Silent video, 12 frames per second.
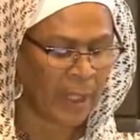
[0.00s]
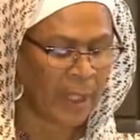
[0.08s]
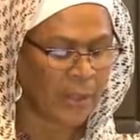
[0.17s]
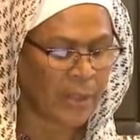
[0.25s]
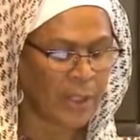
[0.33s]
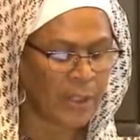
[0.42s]

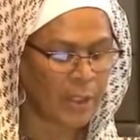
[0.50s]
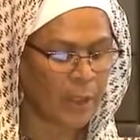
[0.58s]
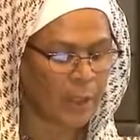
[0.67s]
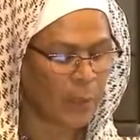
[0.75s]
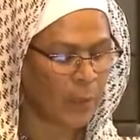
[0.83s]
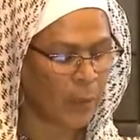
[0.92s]
Such
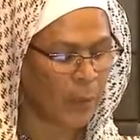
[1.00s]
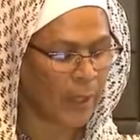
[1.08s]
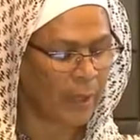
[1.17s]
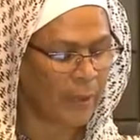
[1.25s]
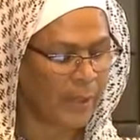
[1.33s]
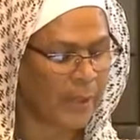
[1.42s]
global
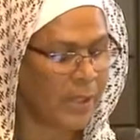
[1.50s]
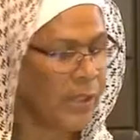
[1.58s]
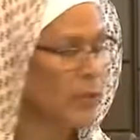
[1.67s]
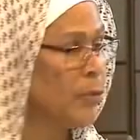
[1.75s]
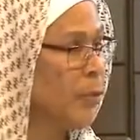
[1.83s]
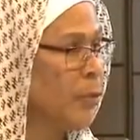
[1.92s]
awareness
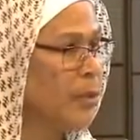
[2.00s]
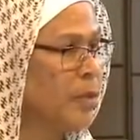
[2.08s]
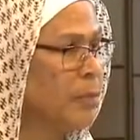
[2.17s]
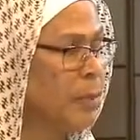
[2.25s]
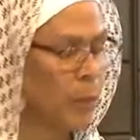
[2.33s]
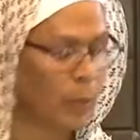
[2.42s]
is the root
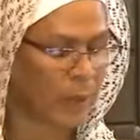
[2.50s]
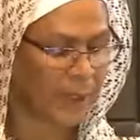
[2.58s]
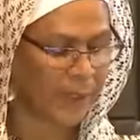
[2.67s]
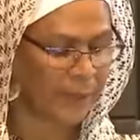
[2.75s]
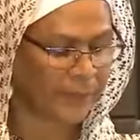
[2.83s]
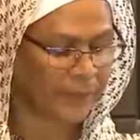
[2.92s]
of
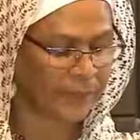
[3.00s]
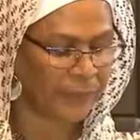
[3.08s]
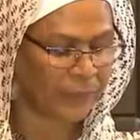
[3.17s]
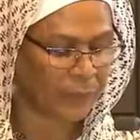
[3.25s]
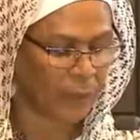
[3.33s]
pluralism.